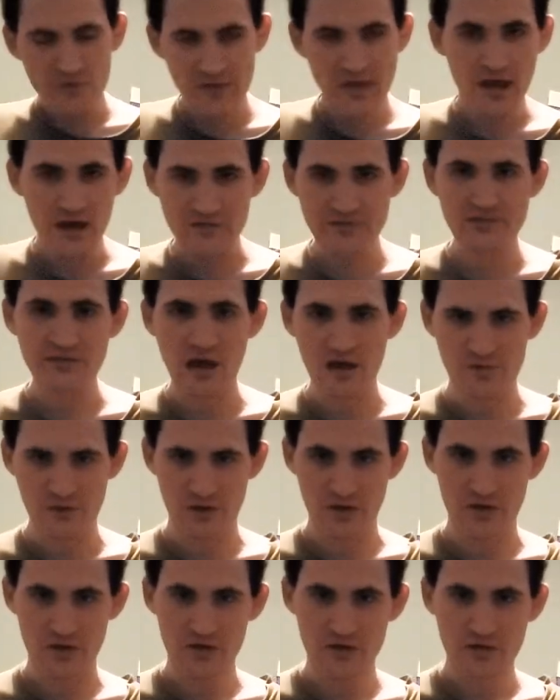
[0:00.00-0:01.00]
the
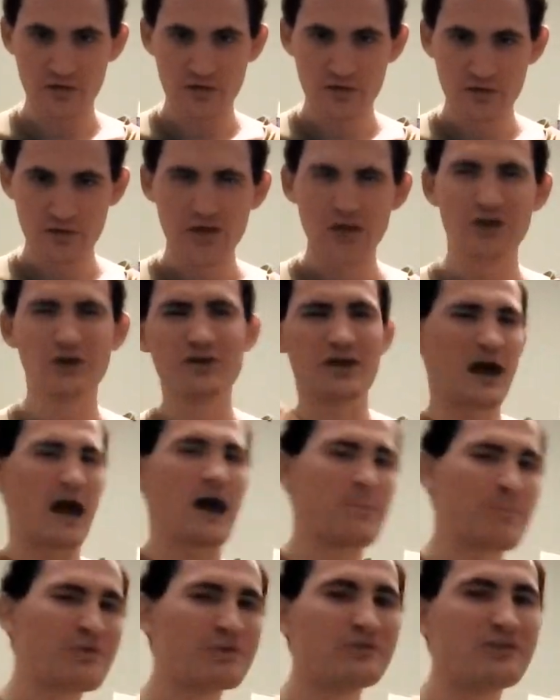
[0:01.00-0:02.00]
S7. You know what
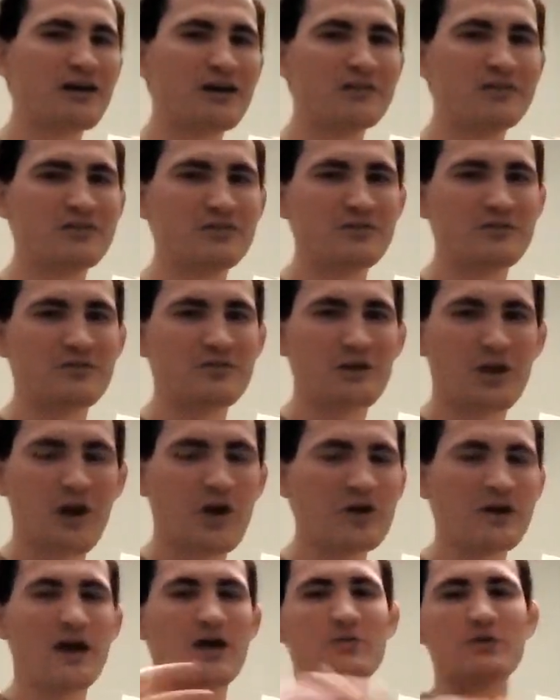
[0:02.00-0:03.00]
Apple does? Oh
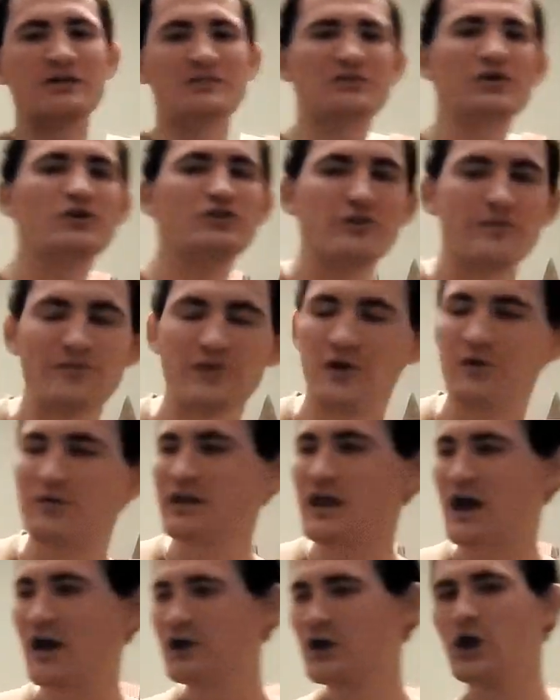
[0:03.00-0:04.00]
yeah, we slowed your phone
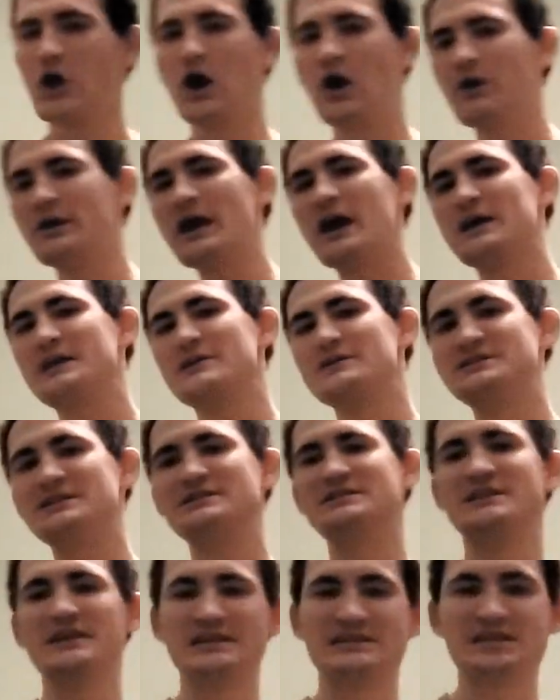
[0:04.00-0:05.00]
down. Oh yeah, here's a
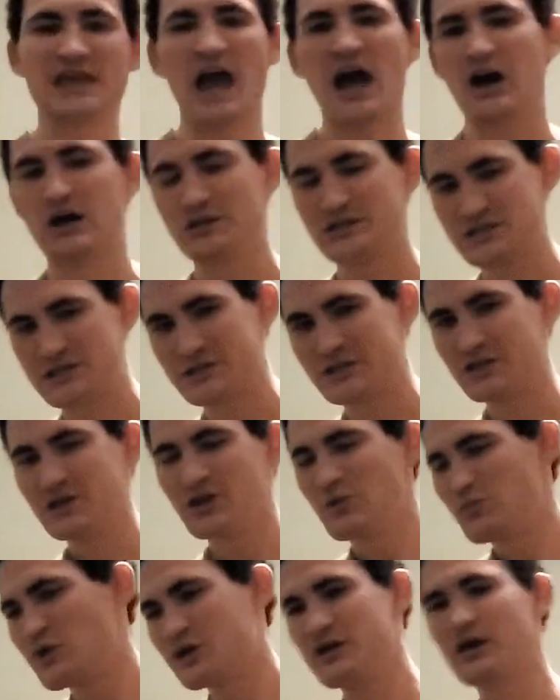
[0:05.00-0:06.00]
discount.
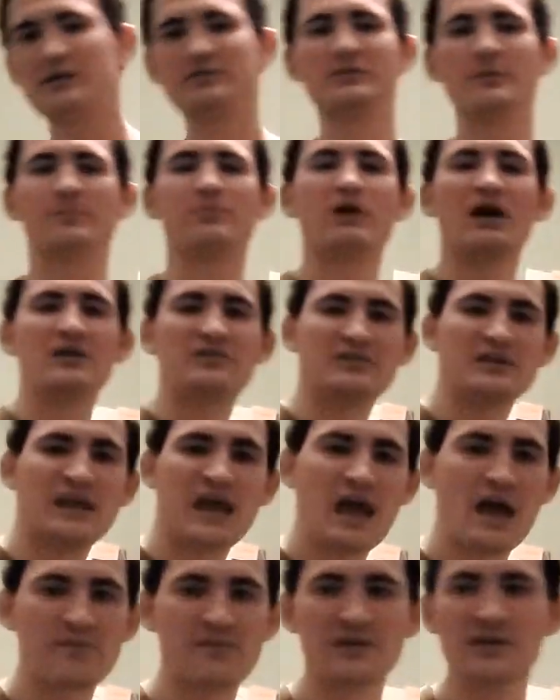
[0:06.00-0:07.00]
We'll cut the price in
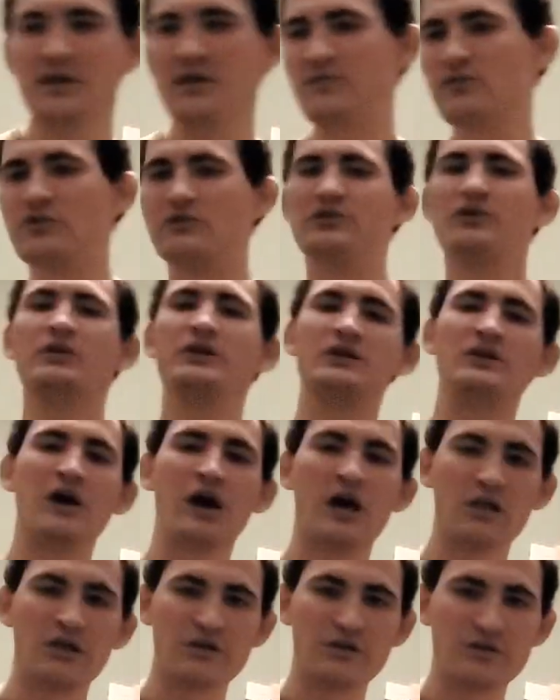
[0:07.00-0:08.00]
half and give you
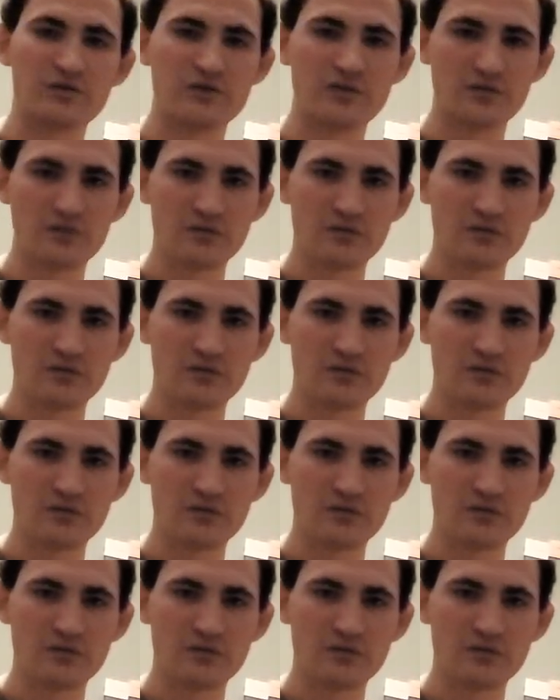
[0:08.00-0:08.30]
$30